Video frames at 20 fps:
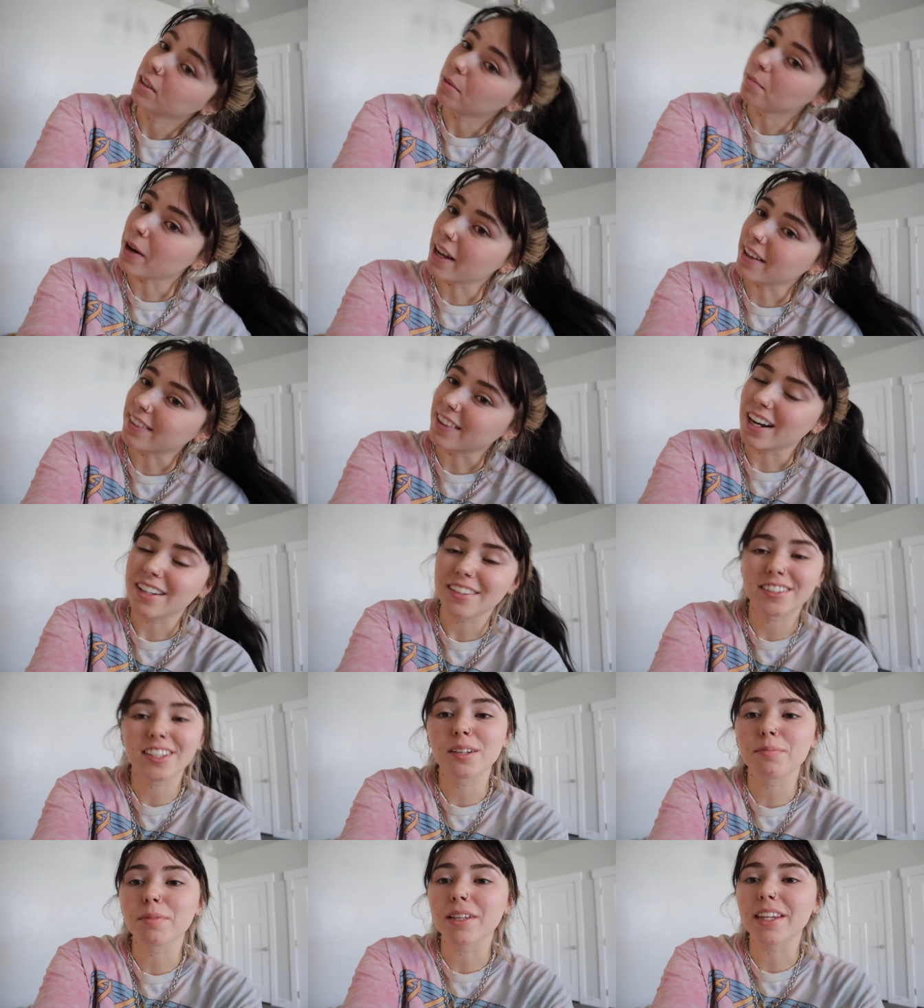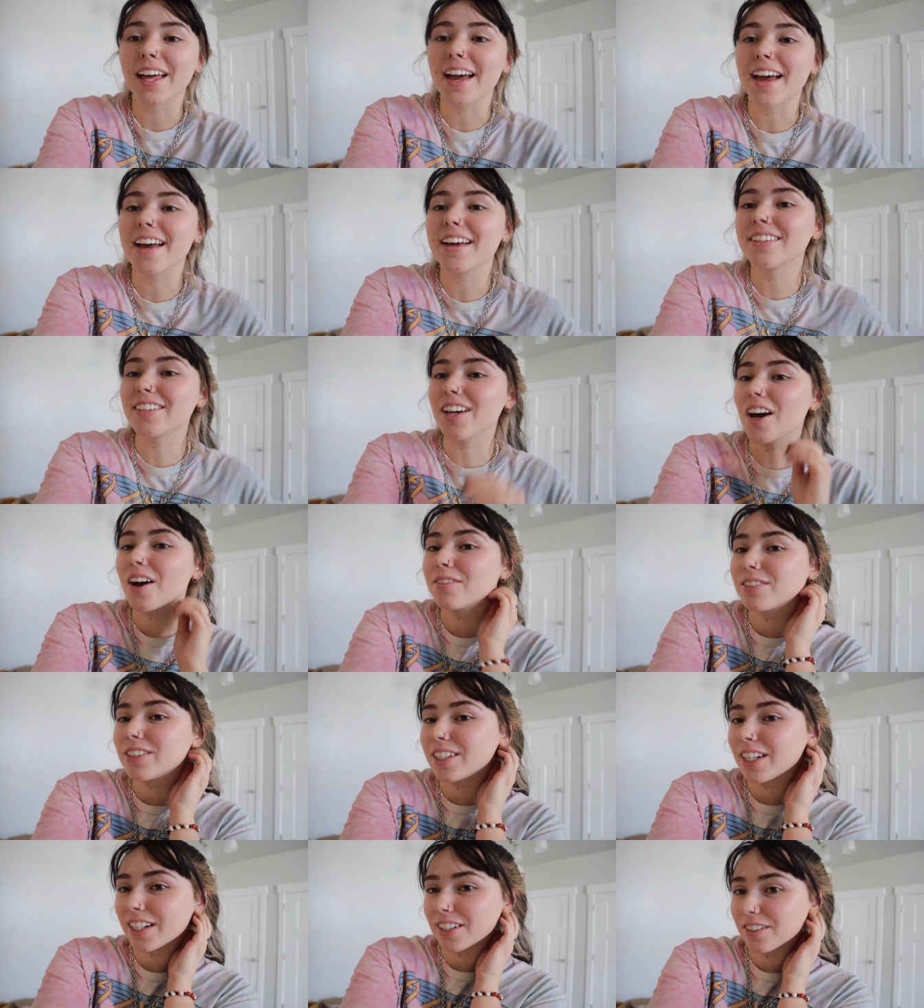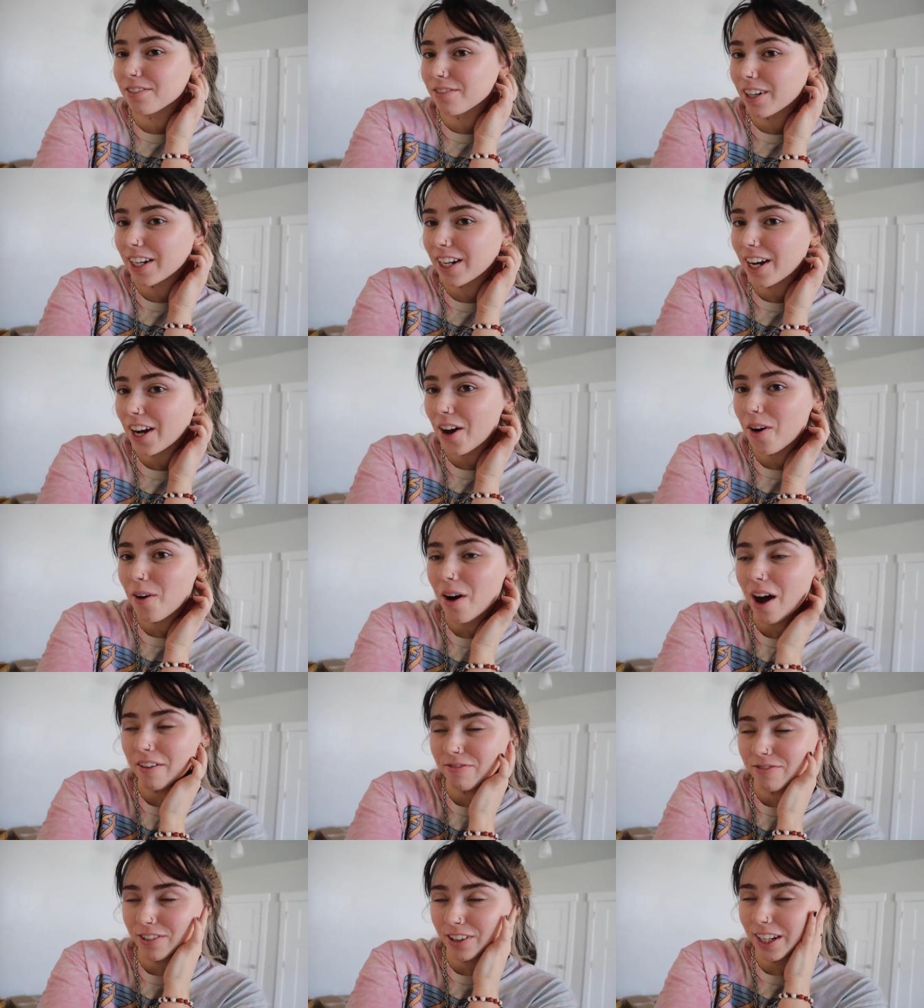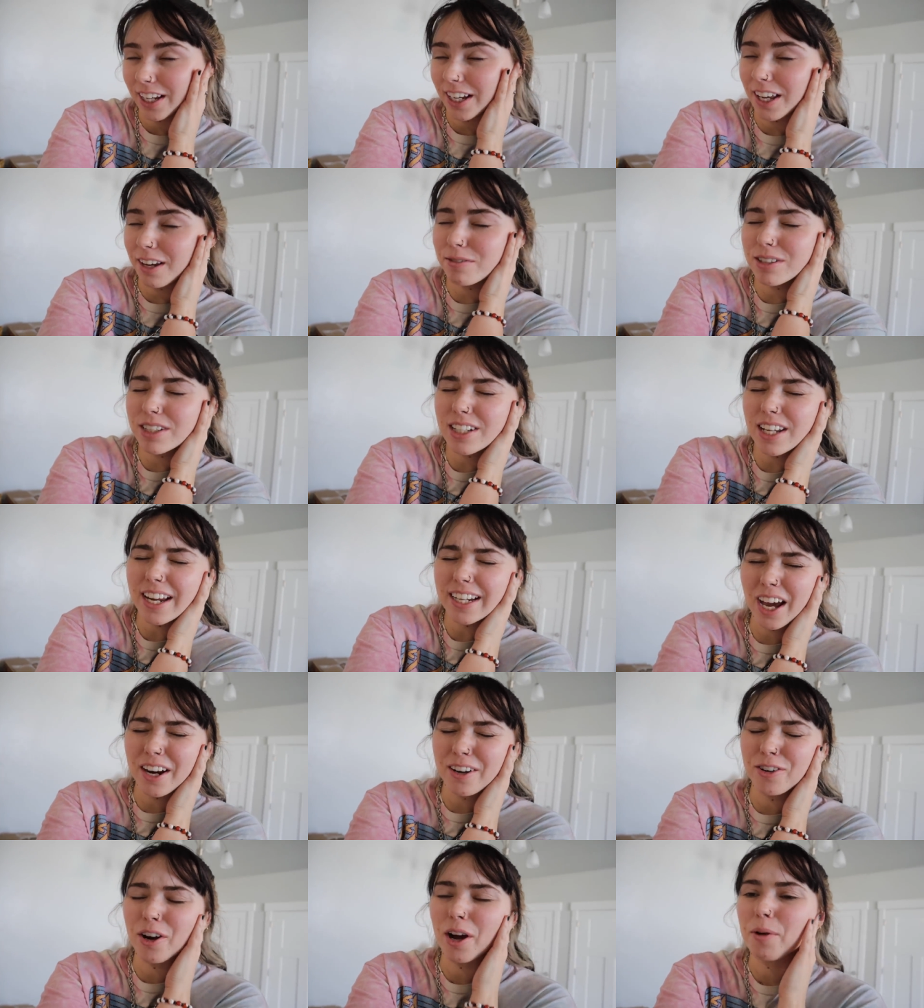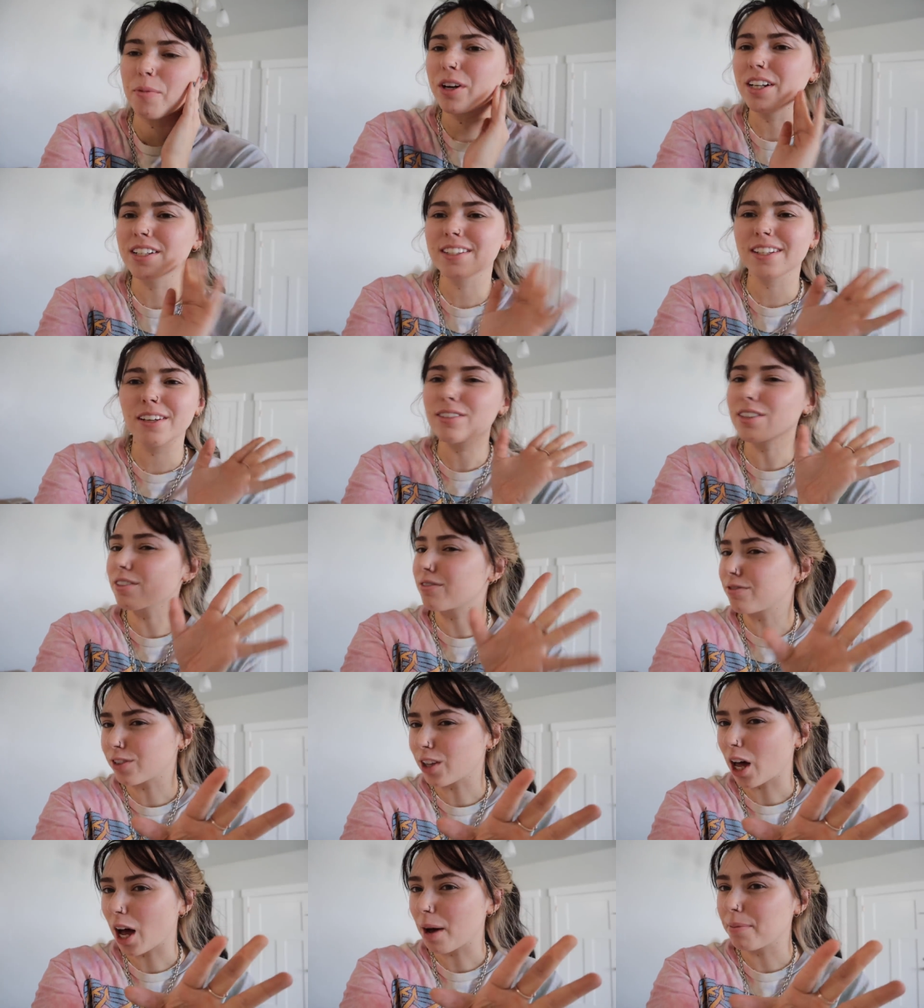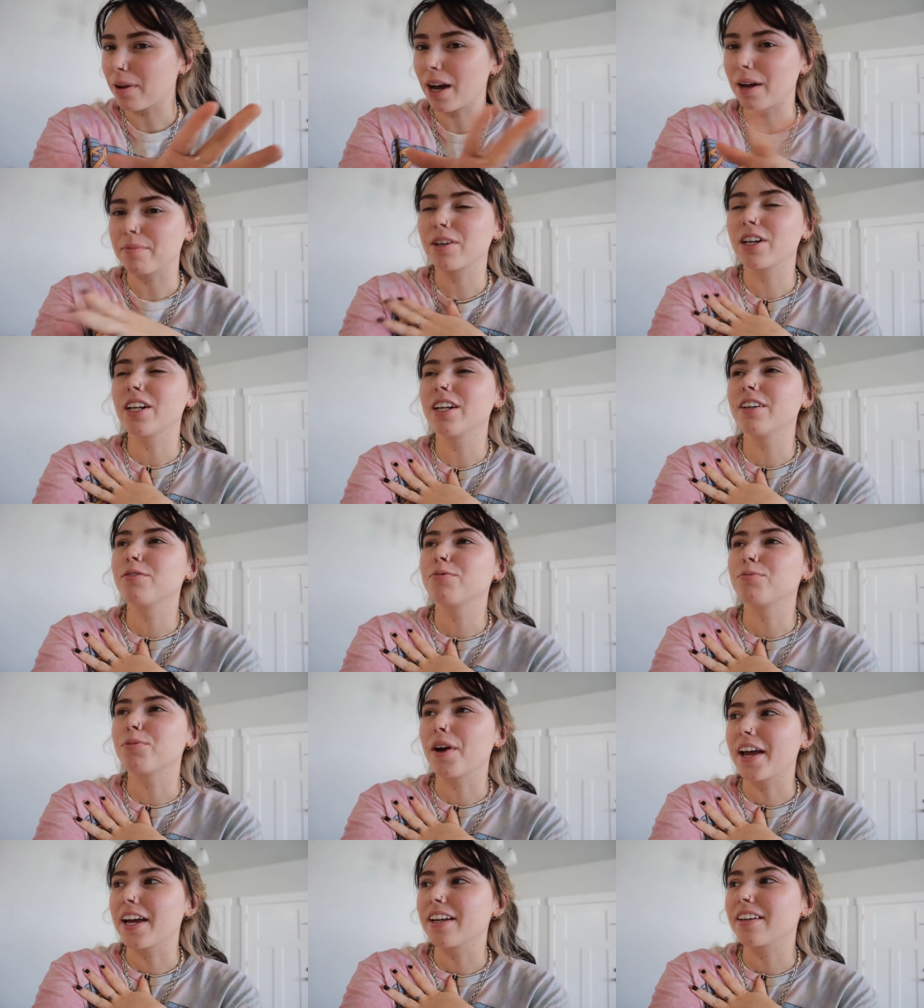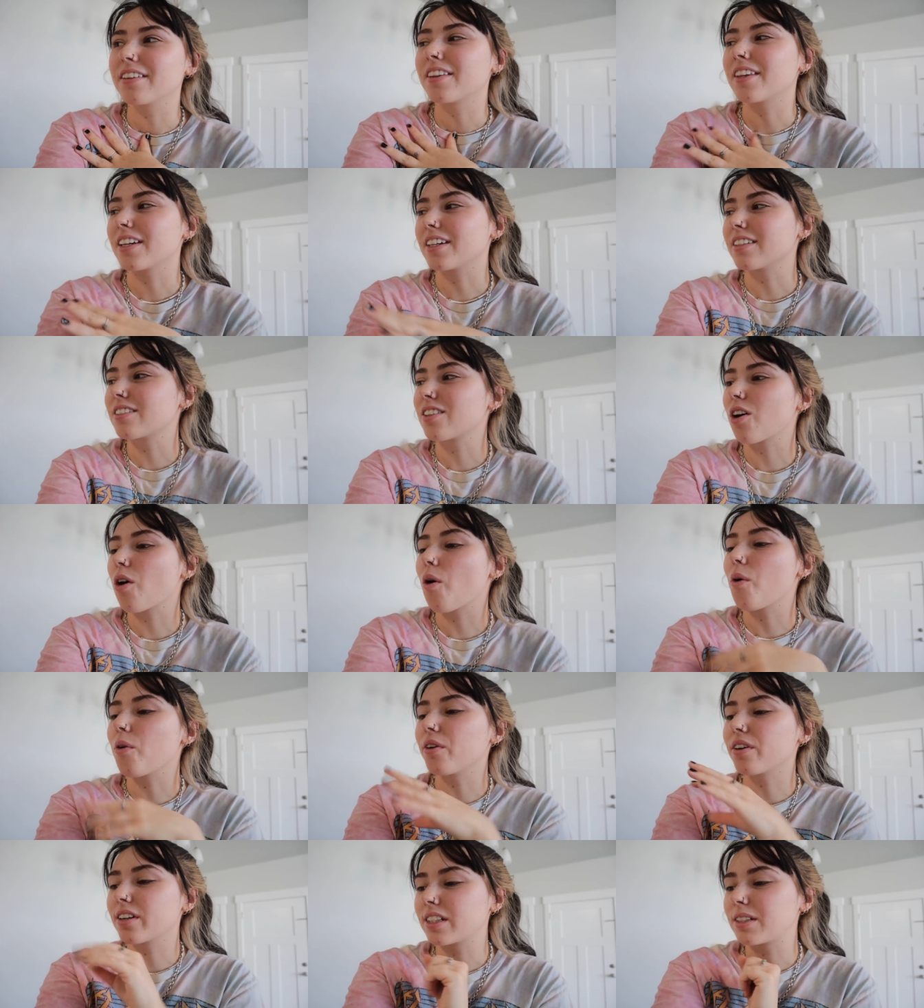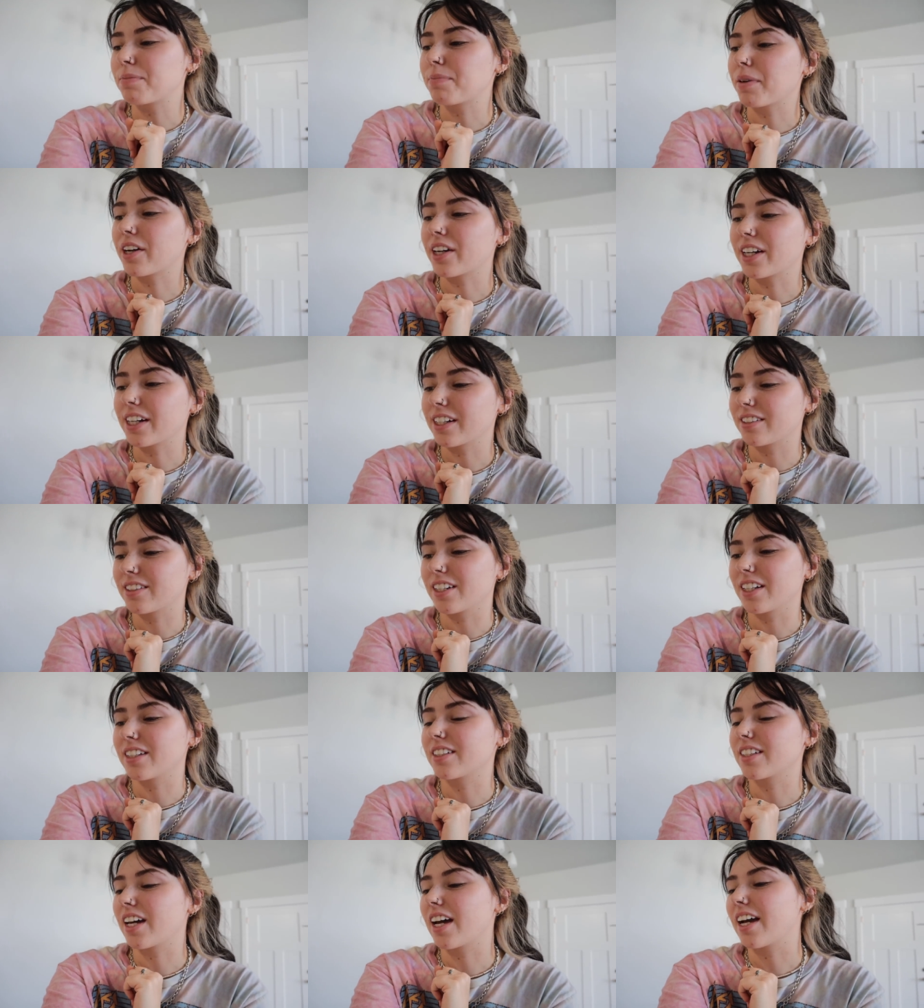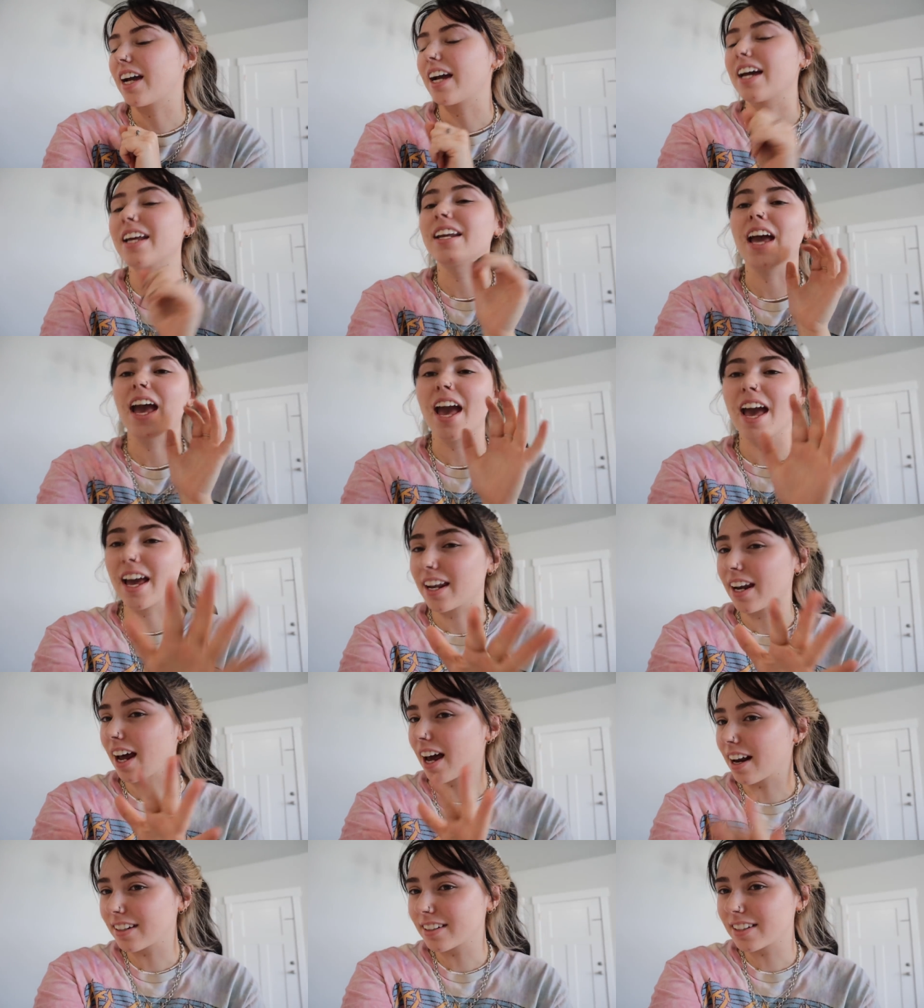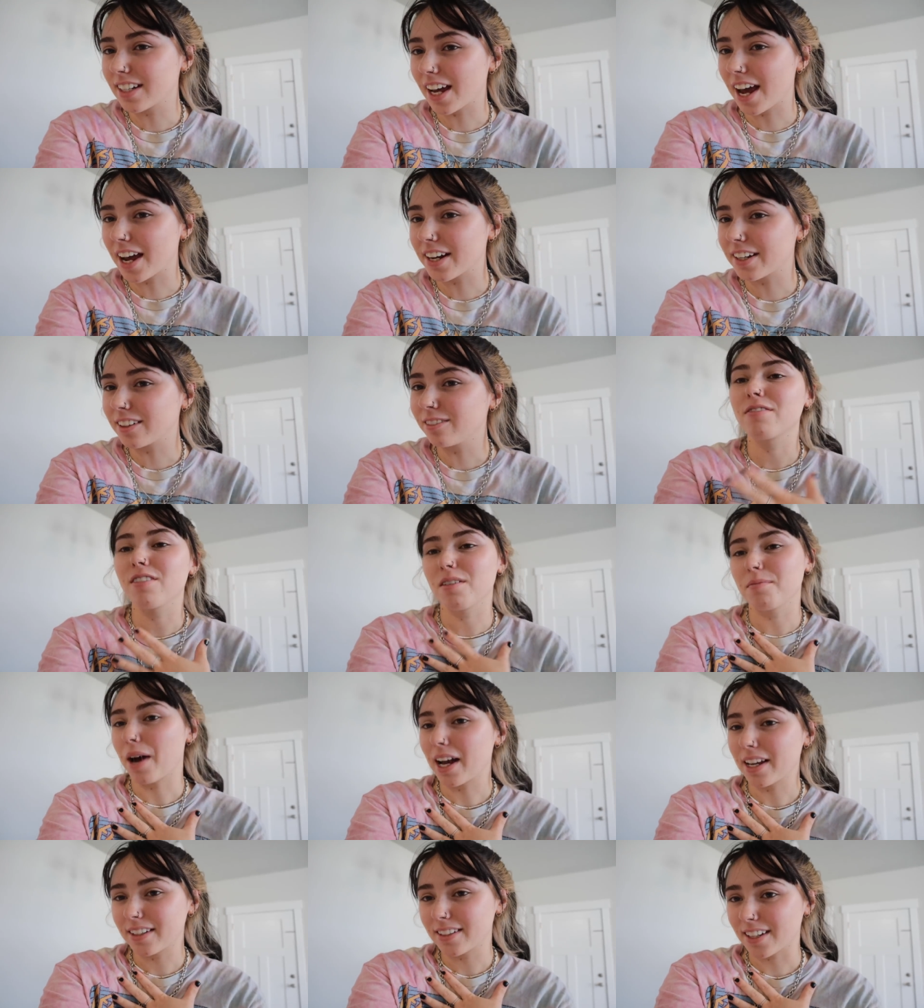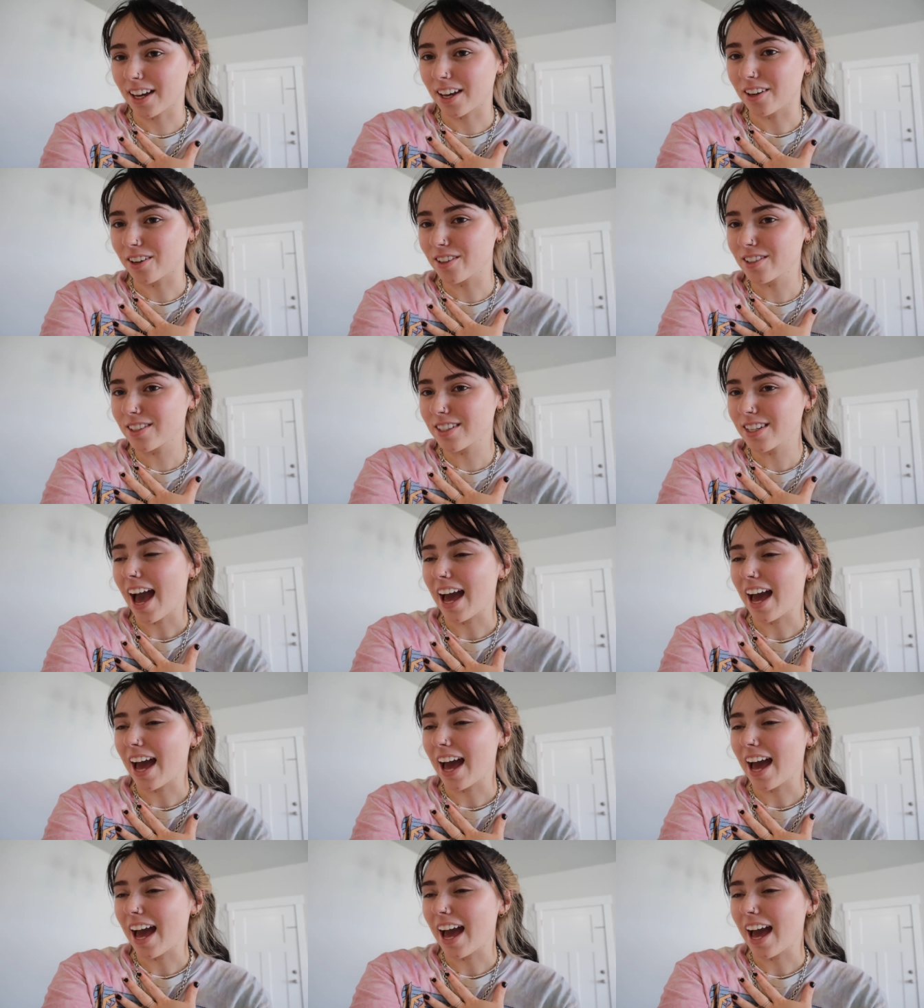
But that is going to be the end of today's video. I feel like it was like, I don't know, I wouldn't say it was a flop. I'm going to rate this whole experience as like an eight out of ten for my skills.